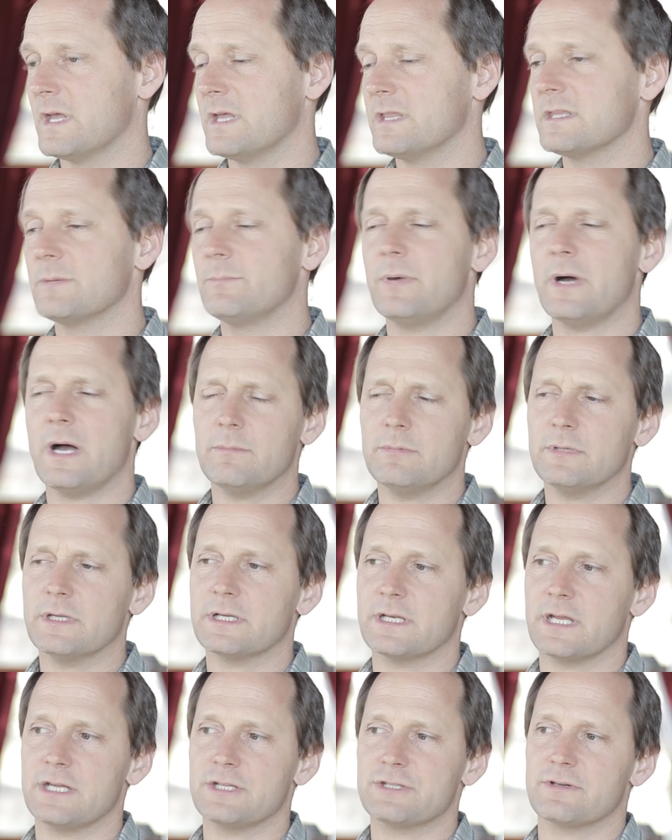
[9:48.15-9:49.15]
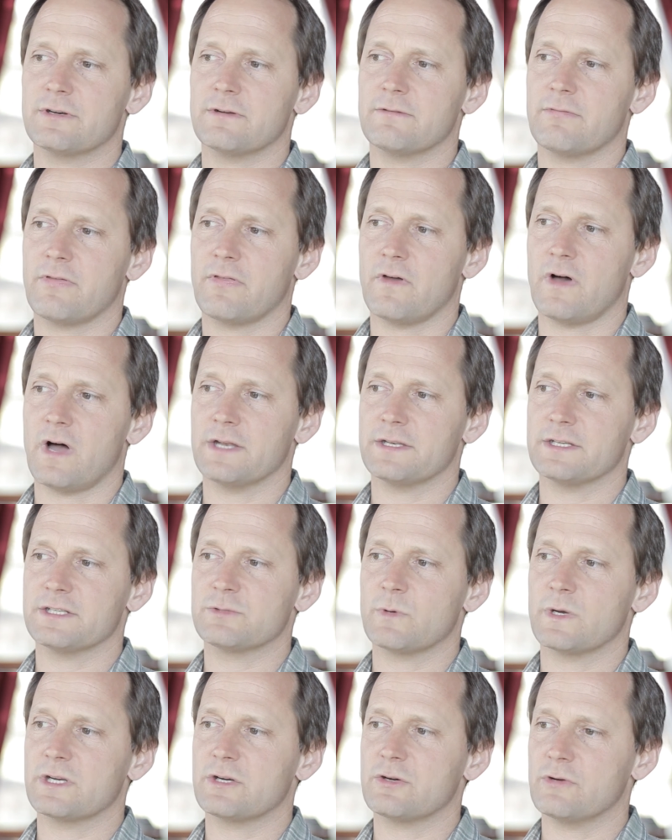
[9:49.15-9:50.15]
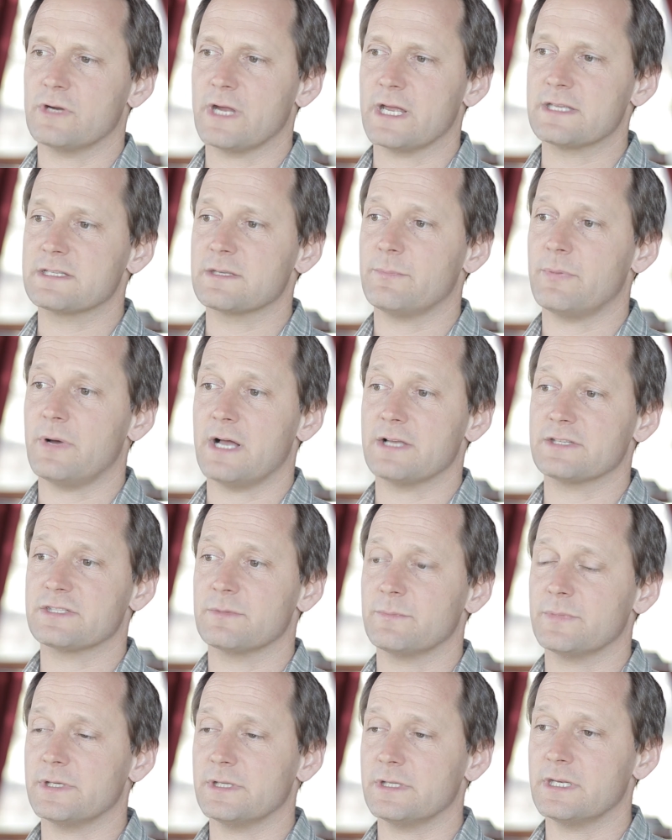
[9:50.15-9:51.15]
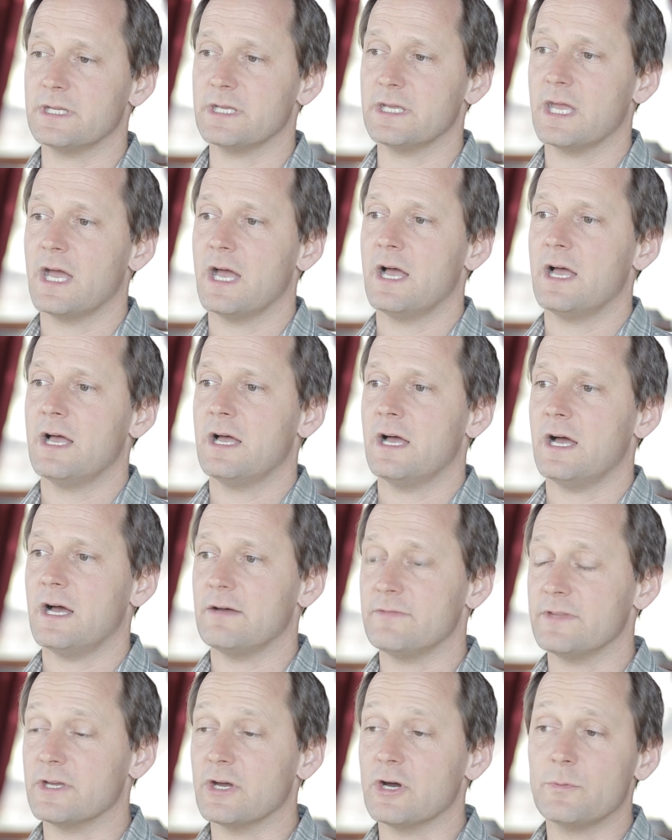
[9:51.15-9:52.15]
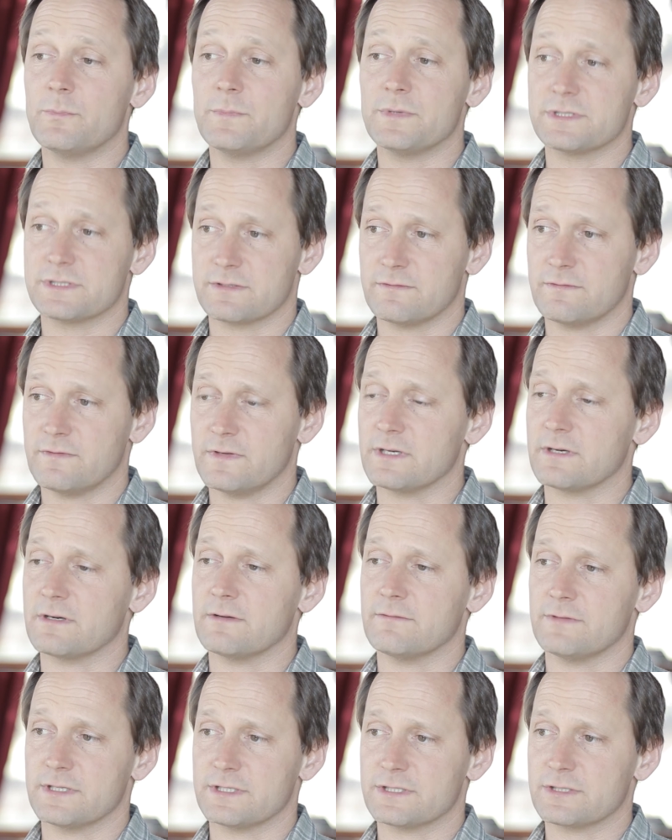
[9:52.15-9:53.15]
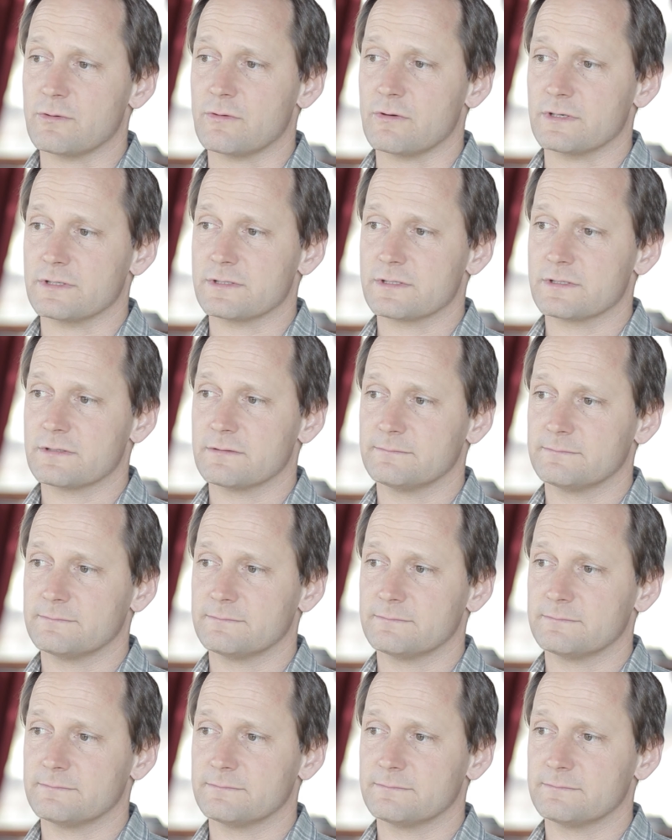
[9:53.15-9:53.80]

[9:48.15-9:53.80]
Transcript: The public nature of thought is what creates the possibility of the open sphere of discourse.